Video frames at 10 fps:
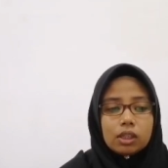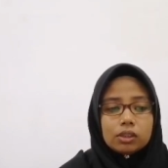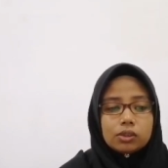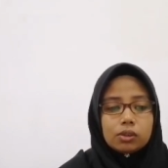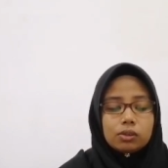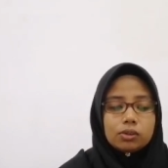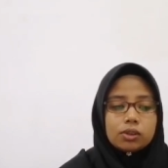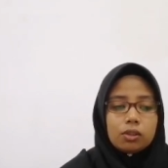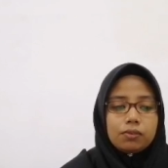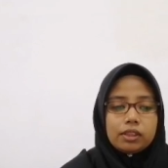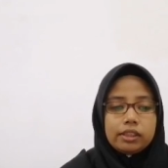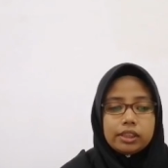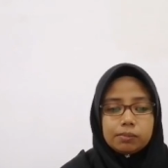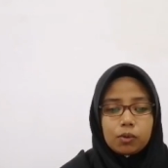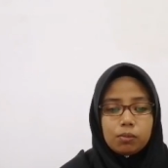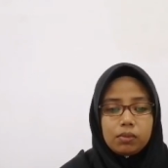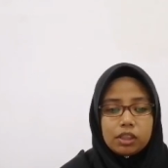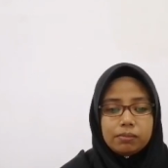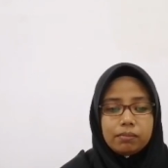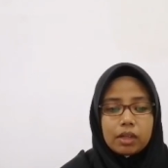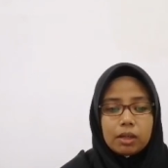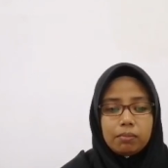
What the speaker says: So to solve this problem,